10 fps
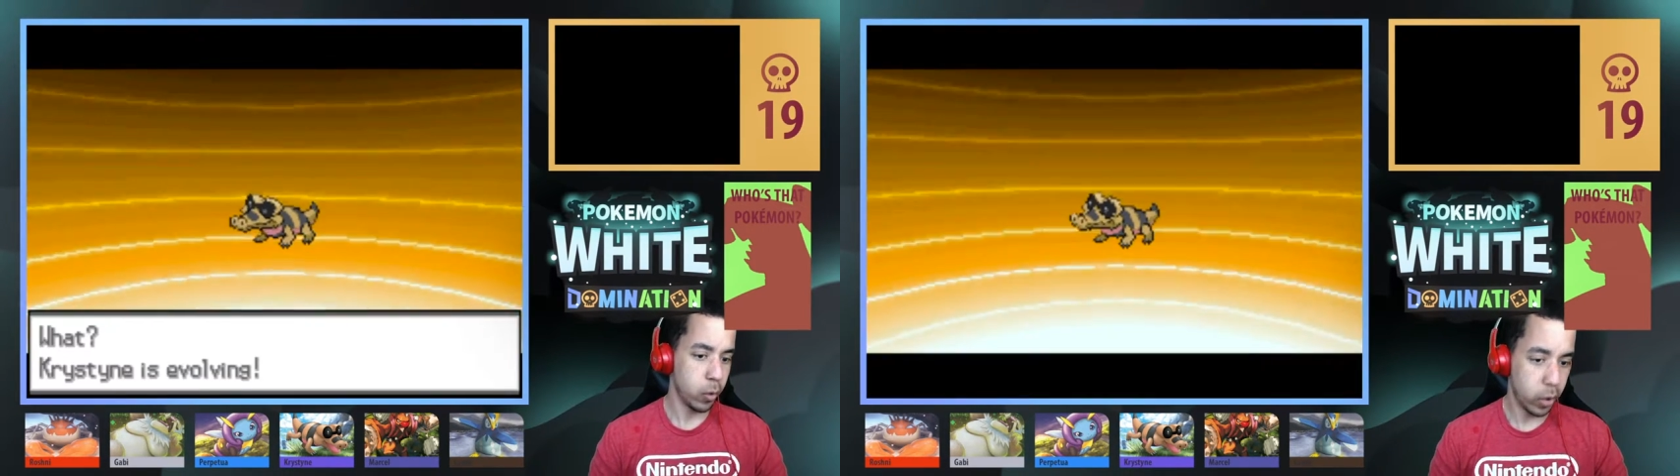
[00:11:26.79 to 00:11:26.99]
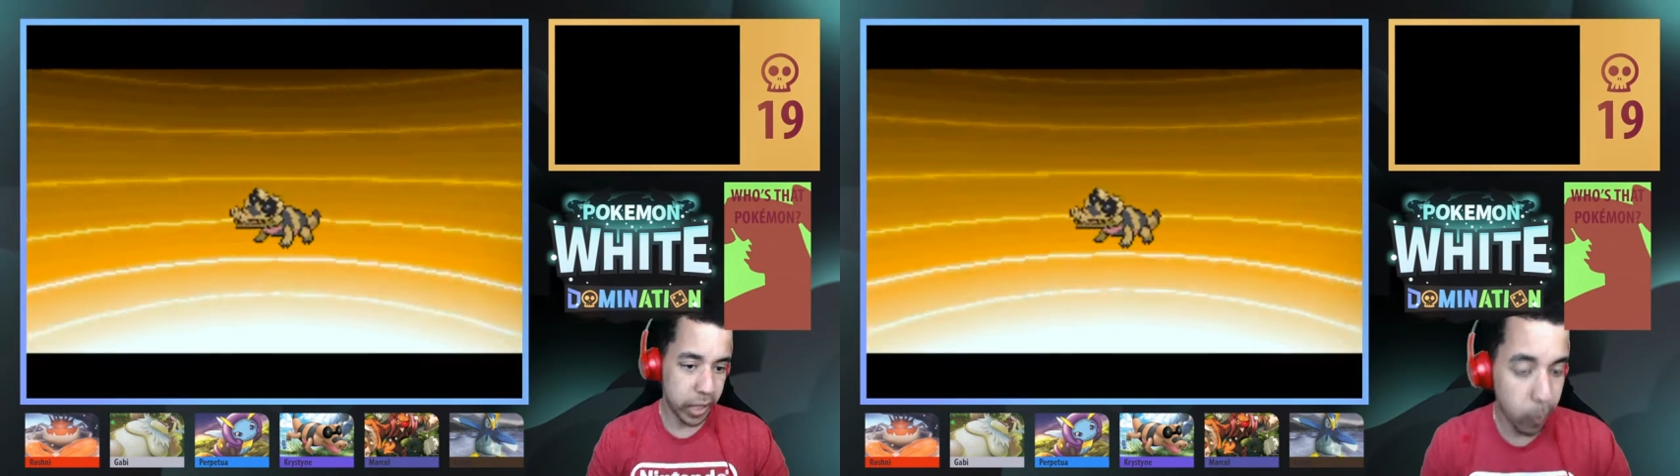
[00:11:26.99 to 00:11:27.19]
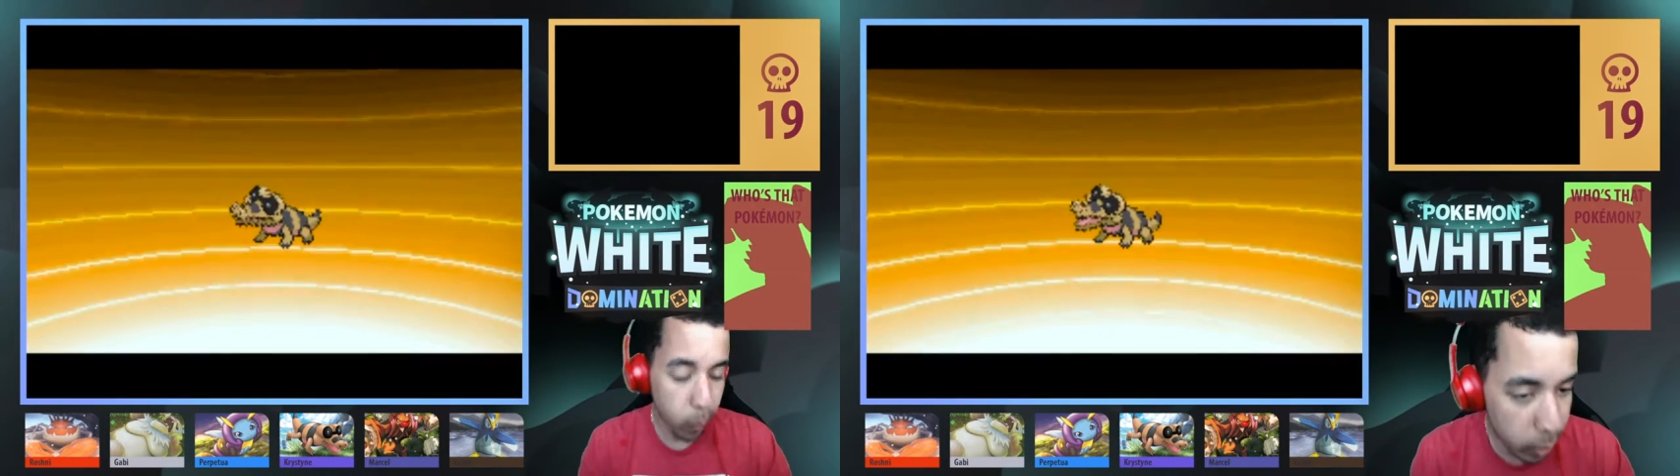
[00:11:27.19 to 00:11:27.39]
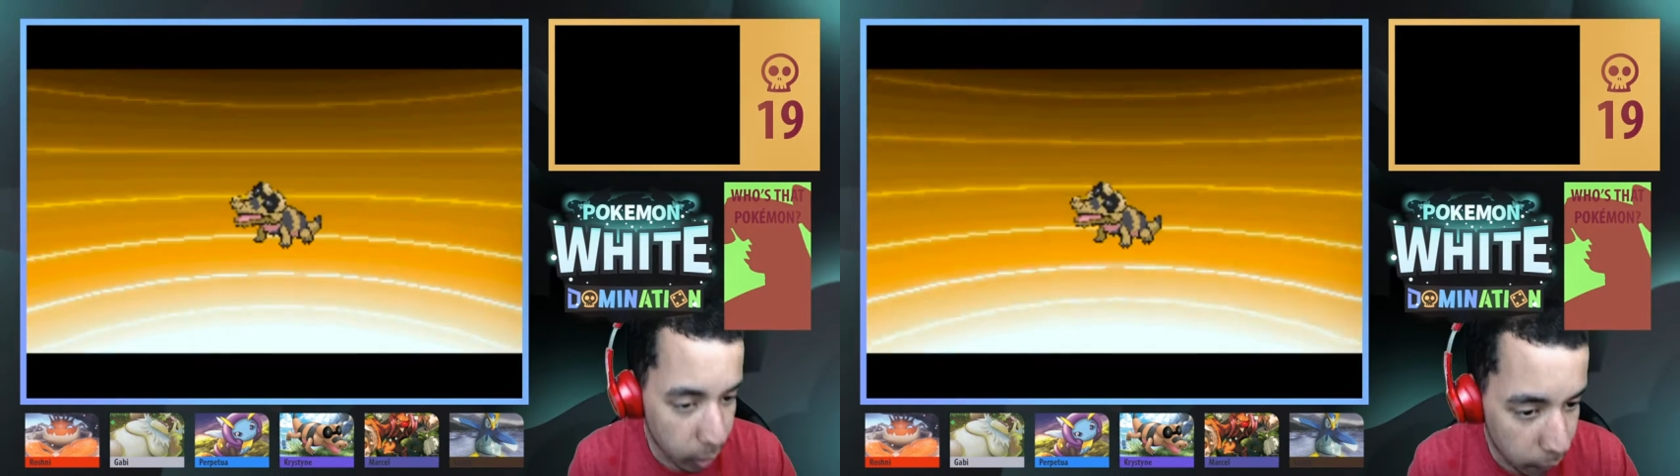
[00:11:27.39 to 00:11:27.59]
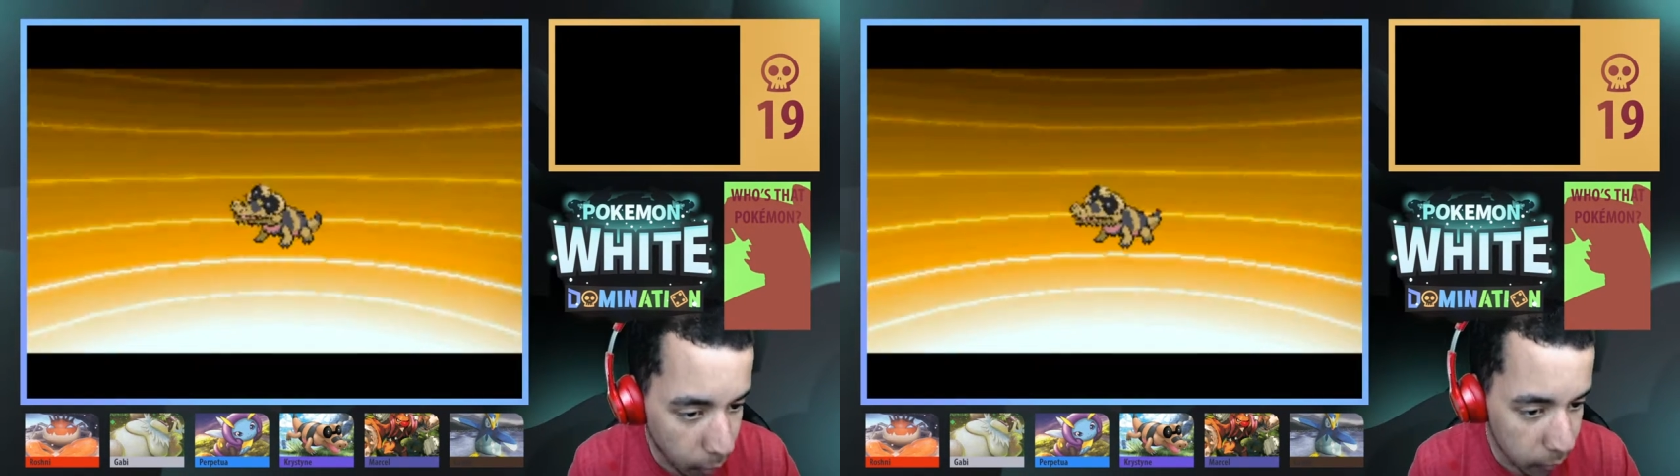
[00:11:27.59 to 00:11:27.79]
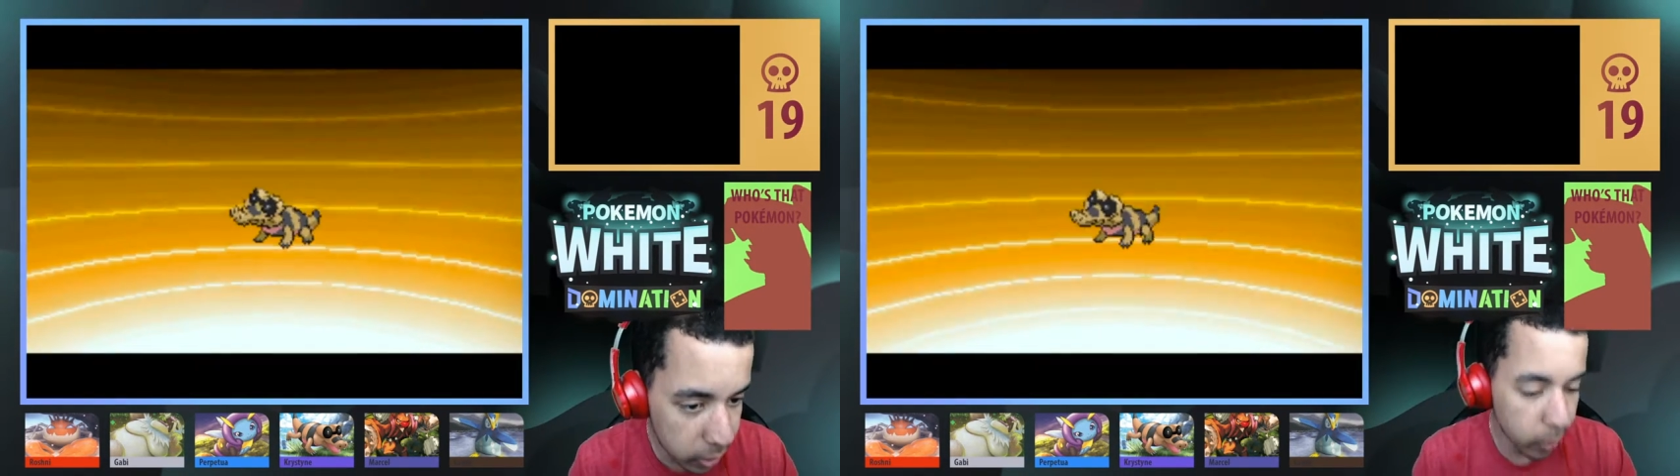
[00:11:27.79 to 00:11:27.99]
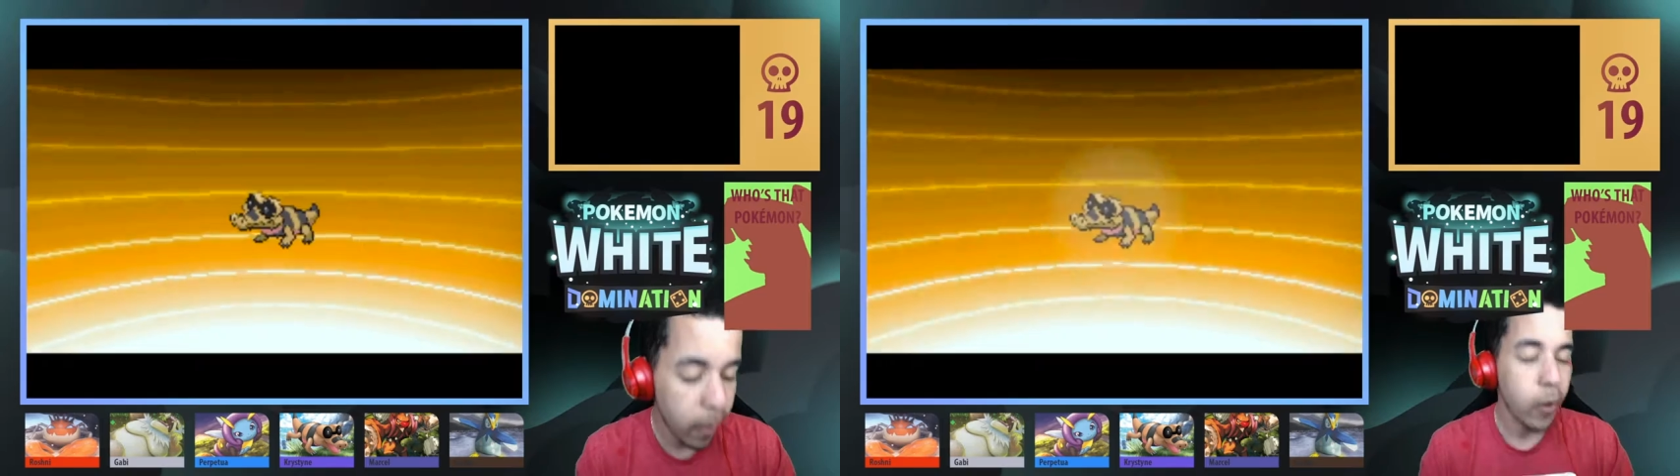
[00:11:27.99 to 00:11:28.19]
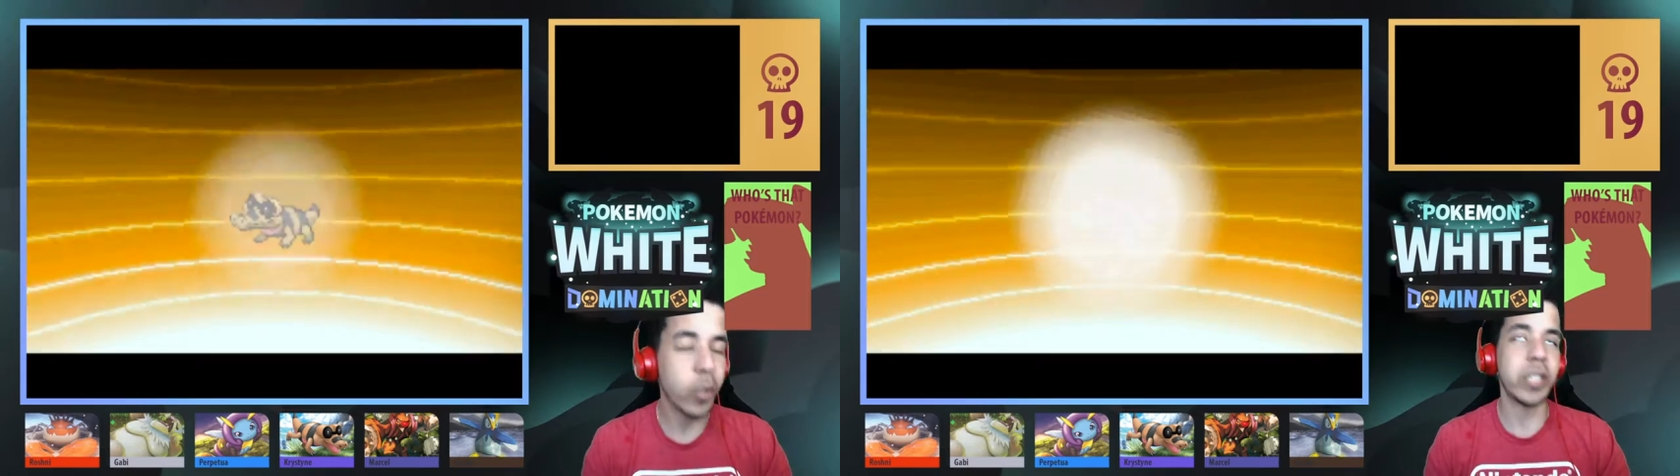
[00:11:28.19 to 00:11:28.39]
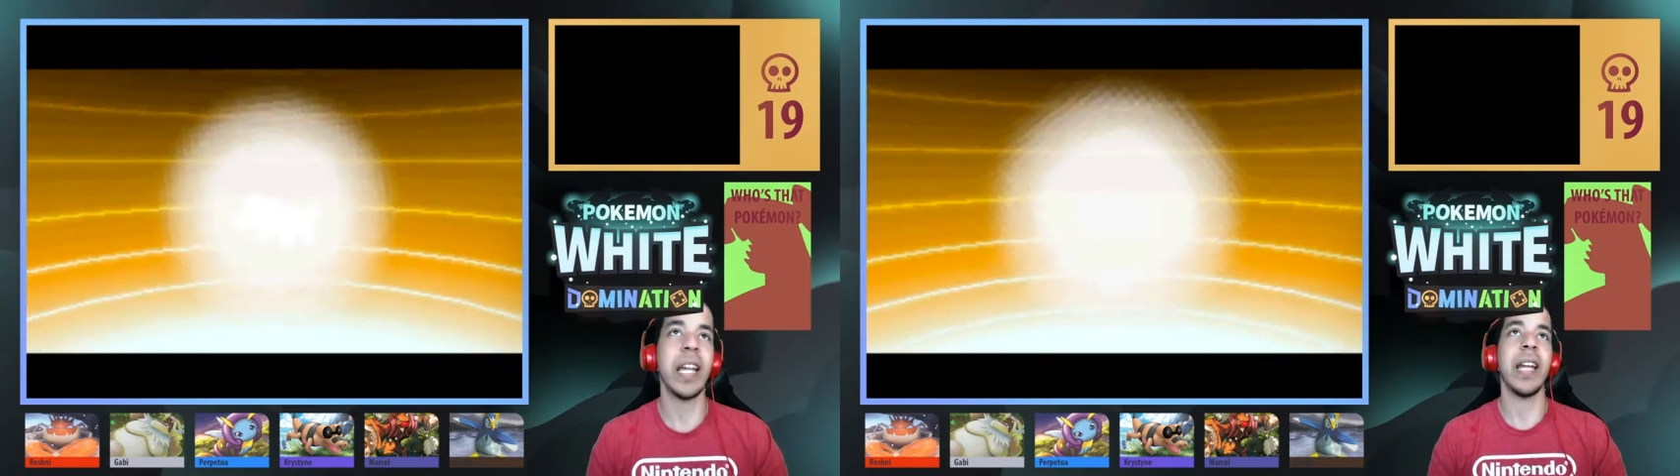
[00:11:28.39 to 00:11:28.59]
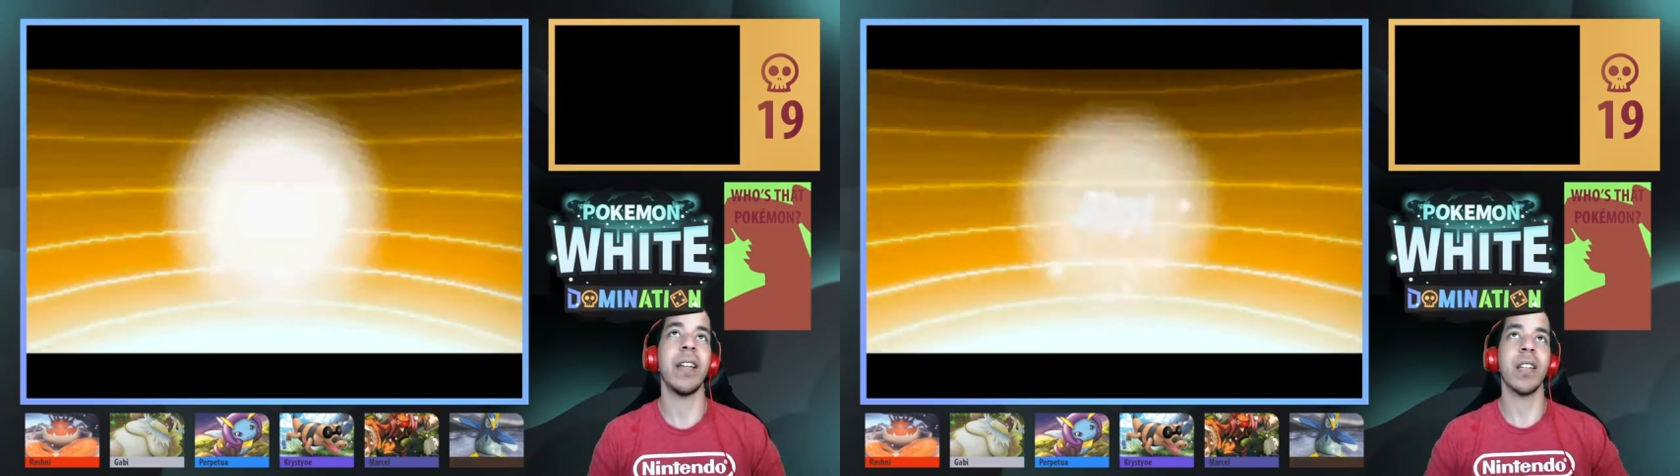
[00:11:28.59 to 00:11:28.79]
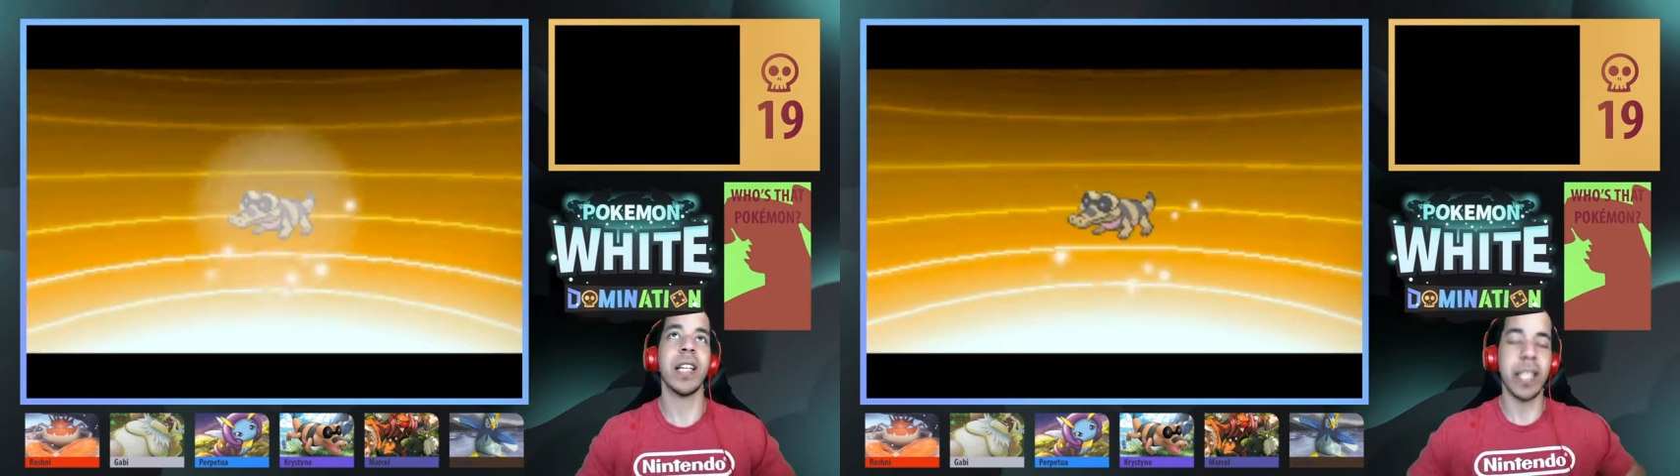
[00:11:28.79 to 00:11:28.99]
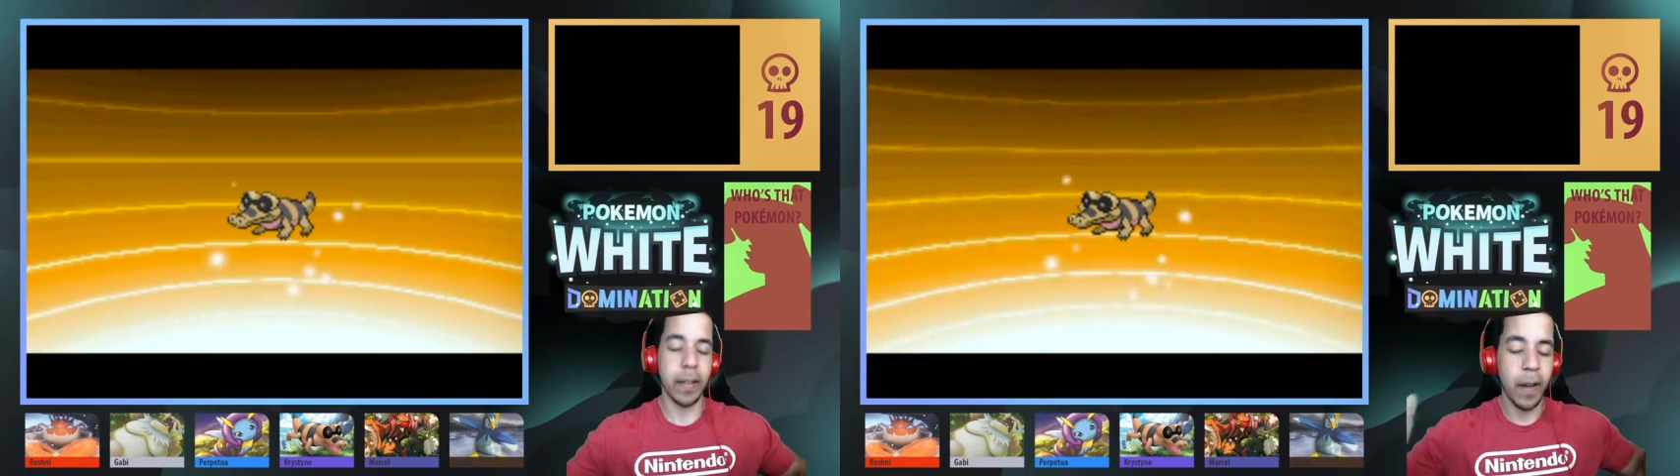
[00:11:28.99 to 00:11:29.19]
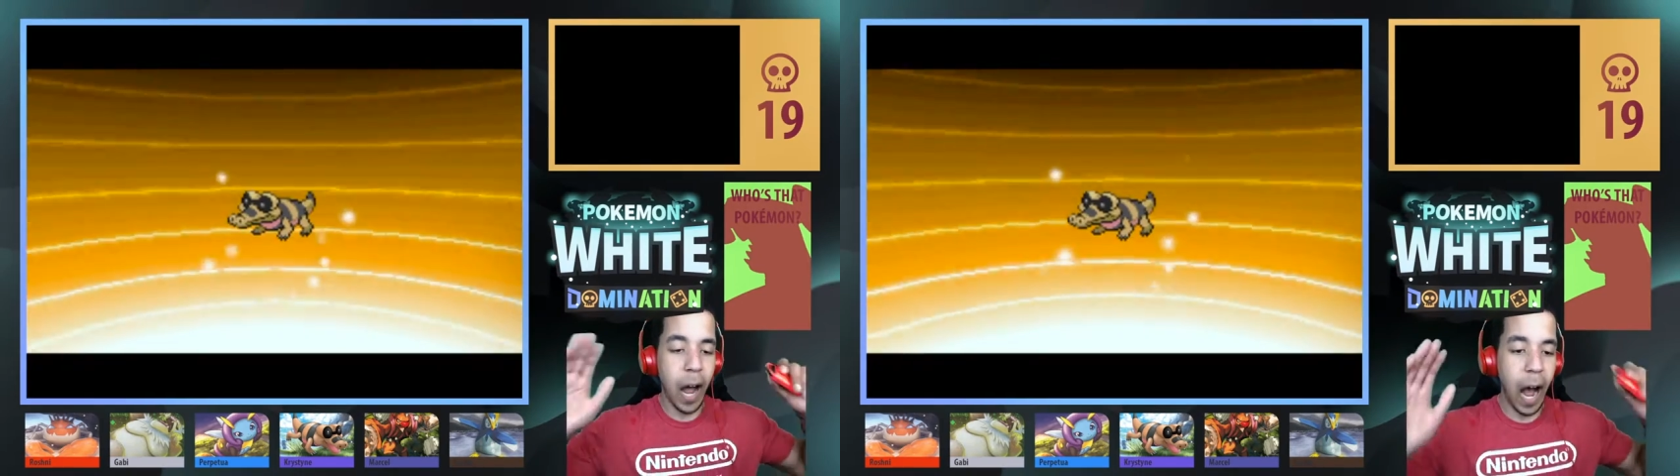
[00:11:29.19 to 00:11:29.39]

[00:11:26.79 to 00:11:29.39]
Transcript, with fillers: Christine, what are you gonna evolve into? Christine, listen.